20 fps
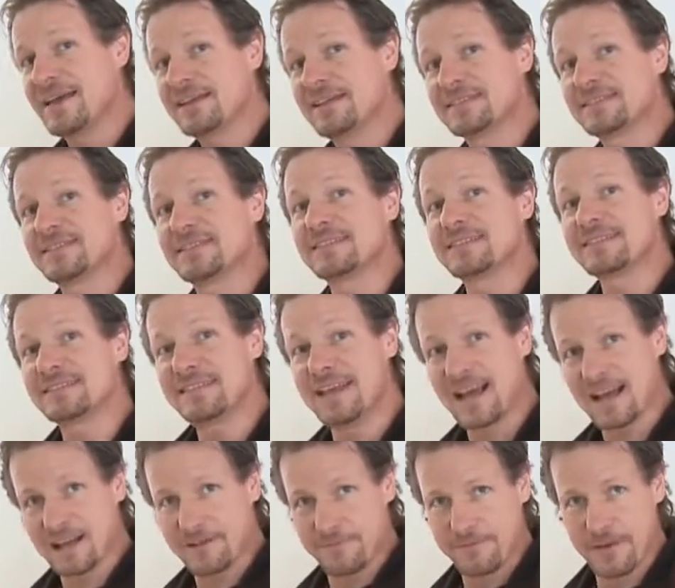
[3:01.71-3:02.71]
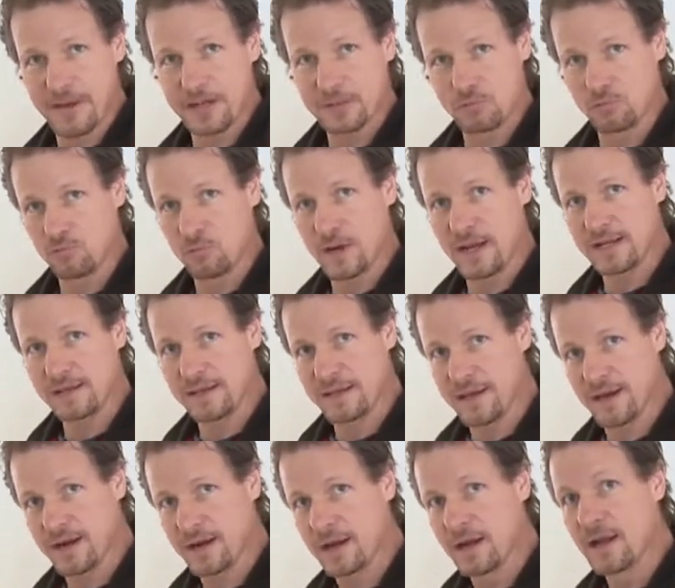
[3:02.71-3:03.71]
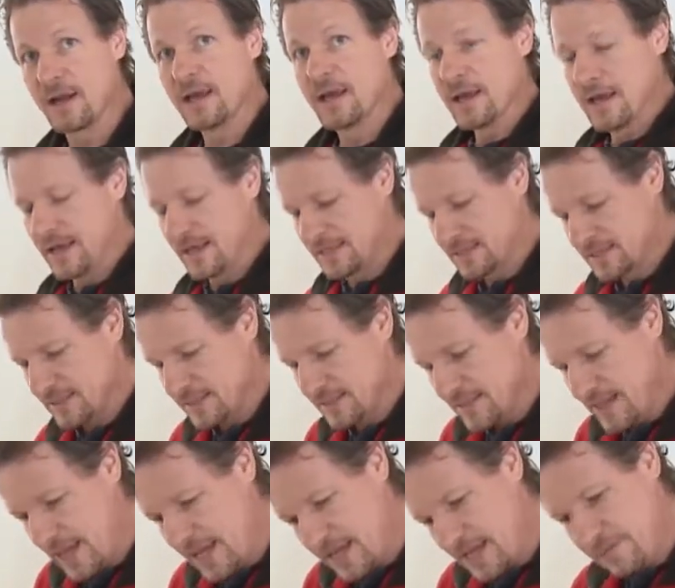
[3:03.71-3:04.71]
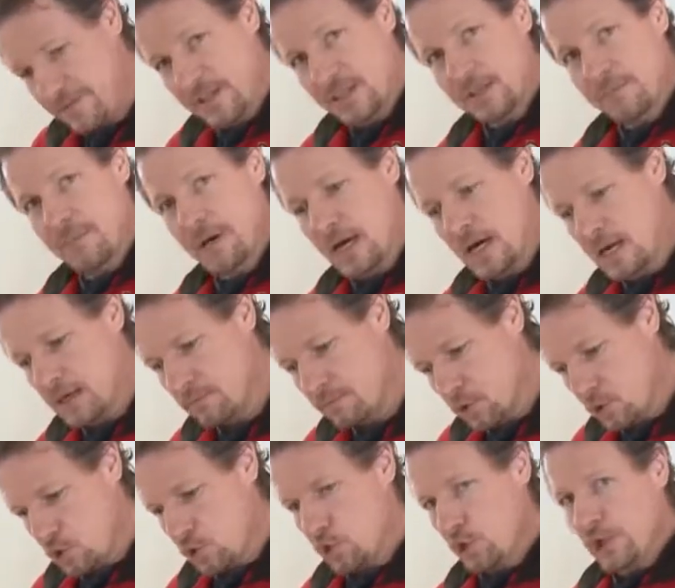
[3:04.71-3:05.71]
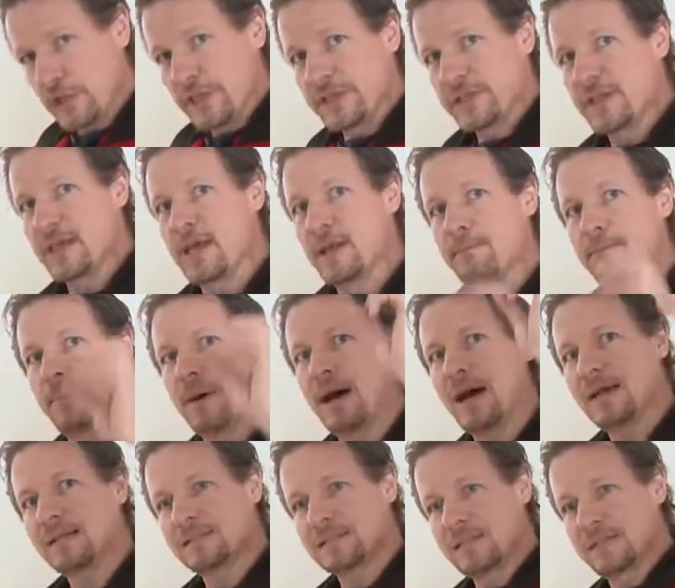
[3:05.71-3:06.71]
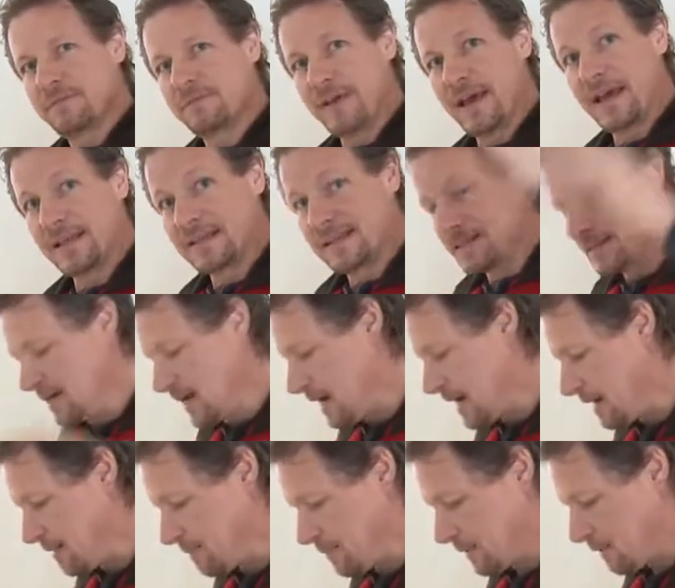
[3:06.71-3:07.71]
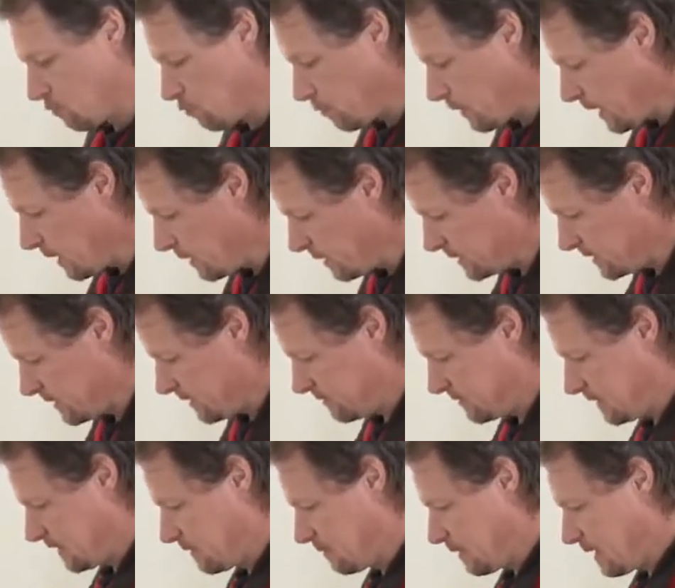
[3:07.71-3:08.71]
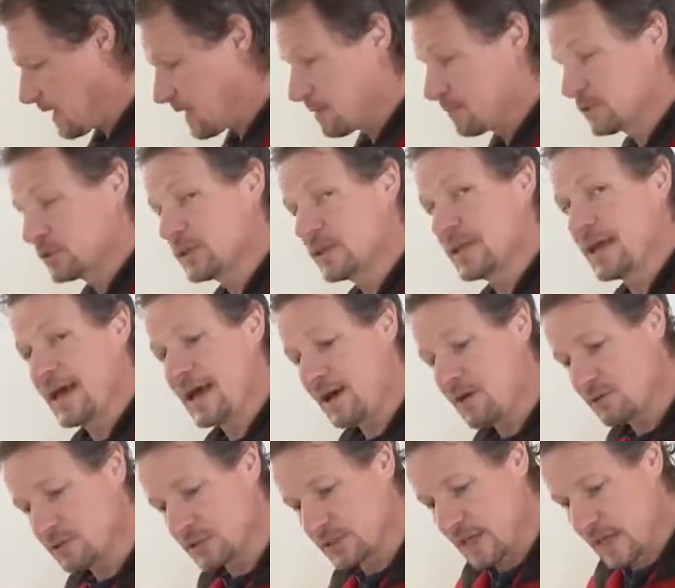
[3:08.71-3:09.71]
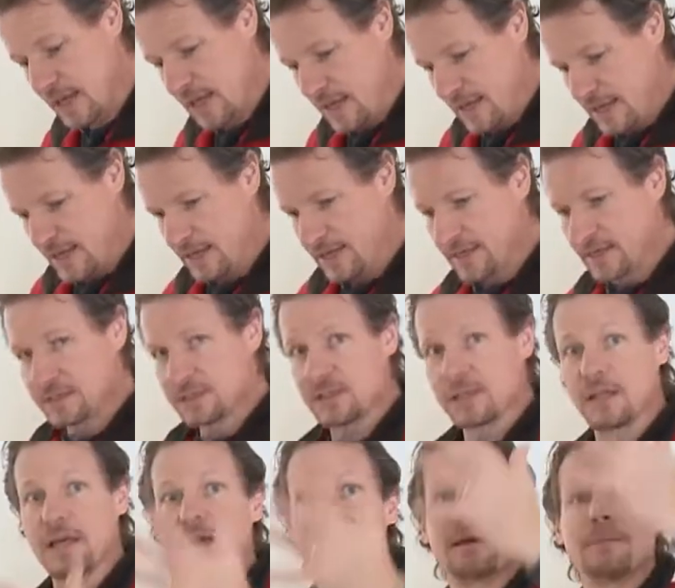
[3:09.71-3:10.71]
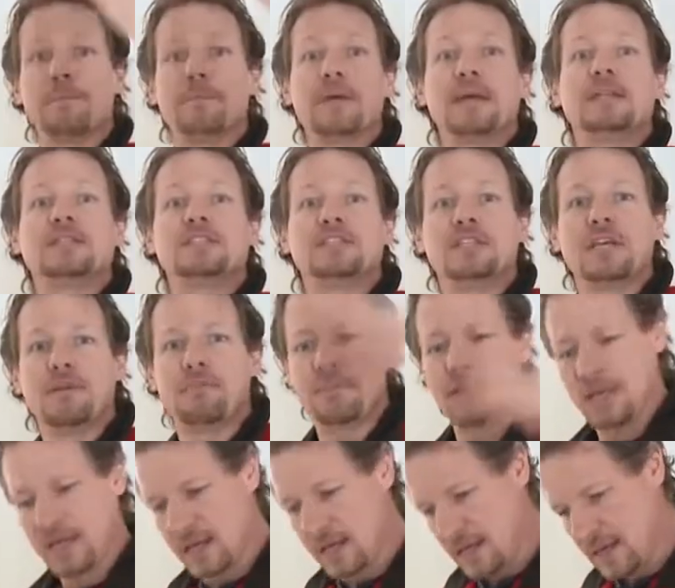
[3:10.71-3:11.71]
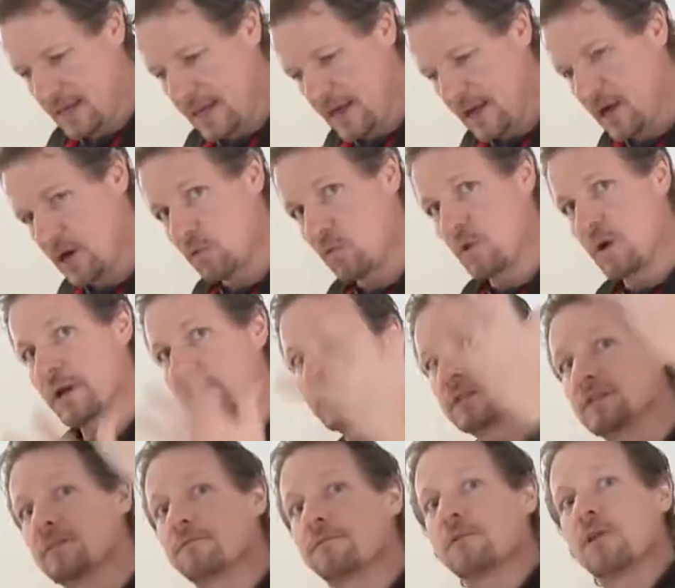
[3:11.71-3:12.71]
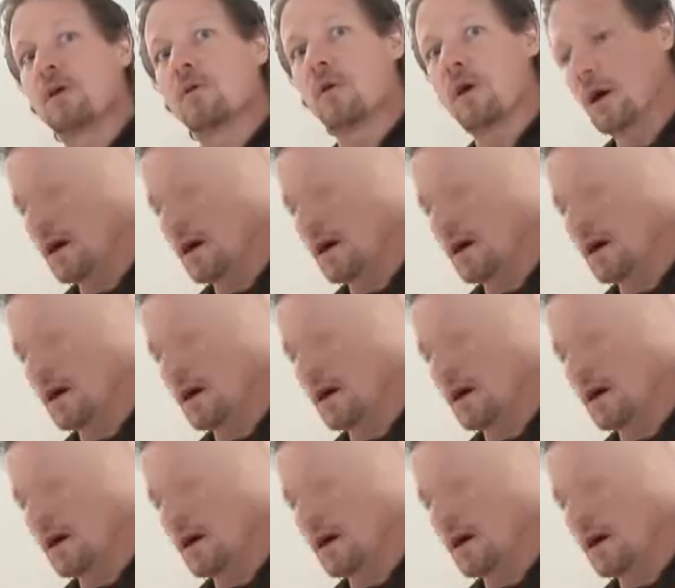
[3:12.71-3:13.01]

is the stack effect right there. It's negative at the bottom and positive at the top relative to the bottom. So the house is like a big chimney, air wanting to flow